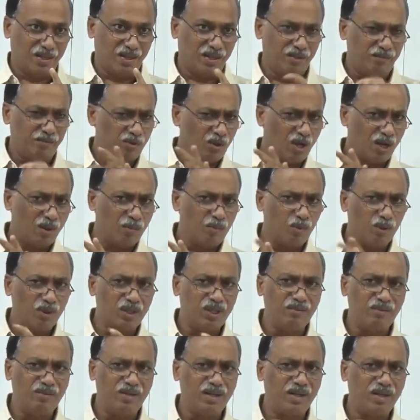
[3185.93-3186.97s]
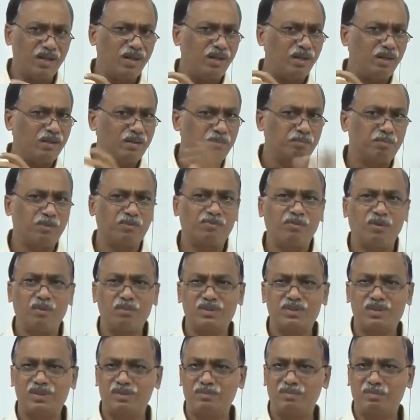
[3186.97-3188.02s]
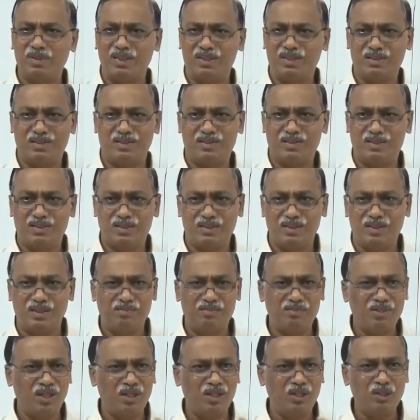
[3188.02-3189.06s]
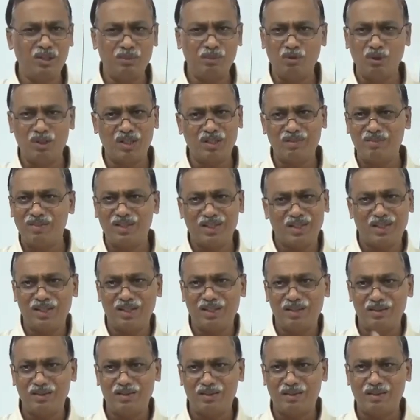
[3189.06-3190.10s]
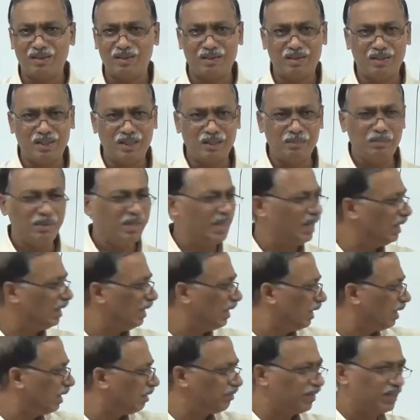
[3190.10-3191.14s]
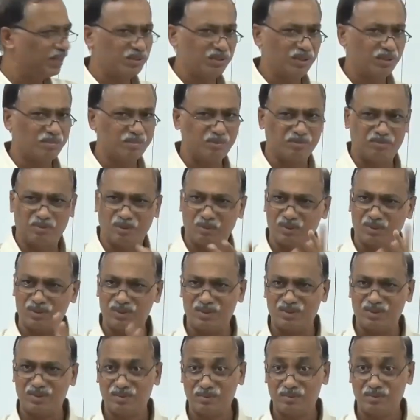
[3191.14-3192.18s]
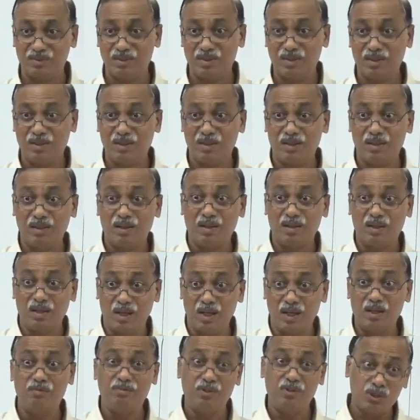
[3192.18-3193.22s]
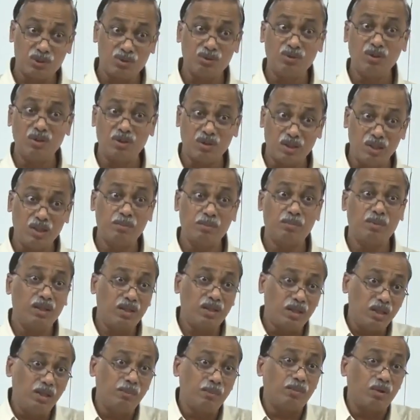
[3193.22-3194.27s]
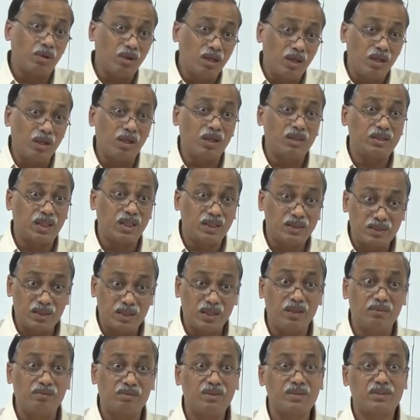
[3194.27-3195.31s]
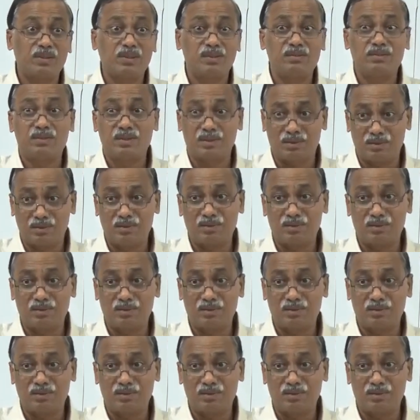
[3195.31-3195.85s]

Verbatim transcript: if you are motivated performance is best if you are demotivated immediately it affects your performance and we should keep and keep on energizing ourselves